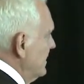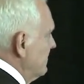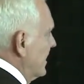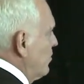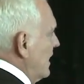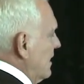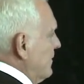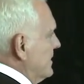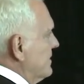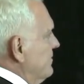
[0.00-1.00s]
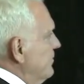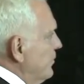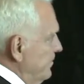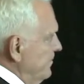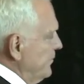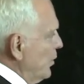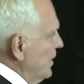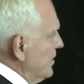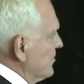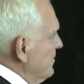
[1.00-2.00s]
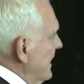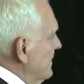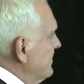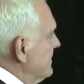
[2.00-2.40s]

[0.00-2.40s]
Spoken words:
requirements 4 years from now.